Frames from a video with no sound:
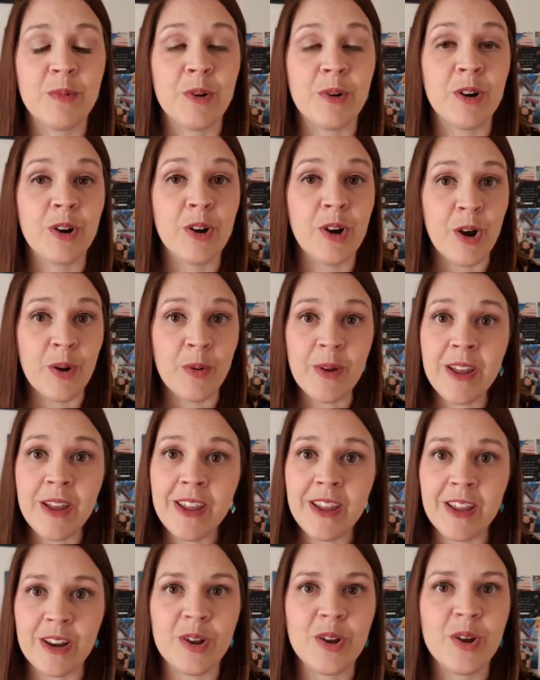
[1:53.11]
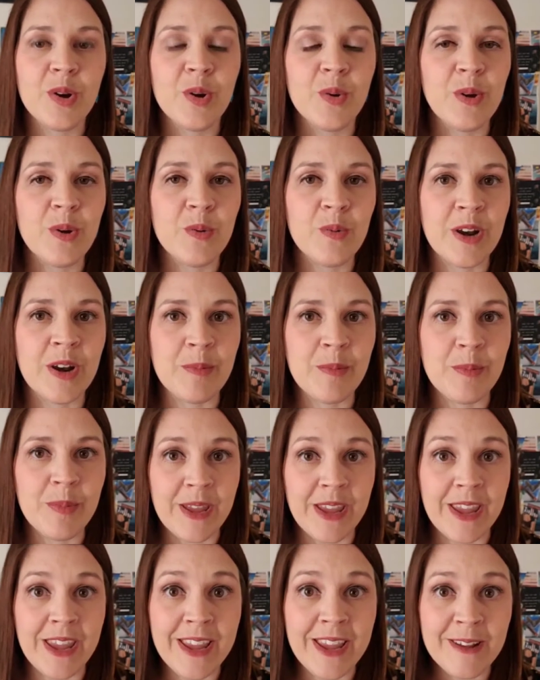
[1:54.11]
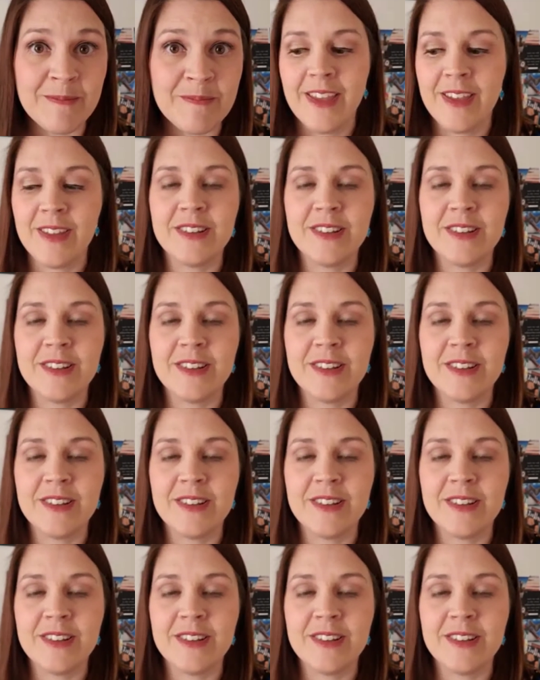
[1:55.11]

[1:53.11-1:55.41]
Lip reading: we're going and who we want to be.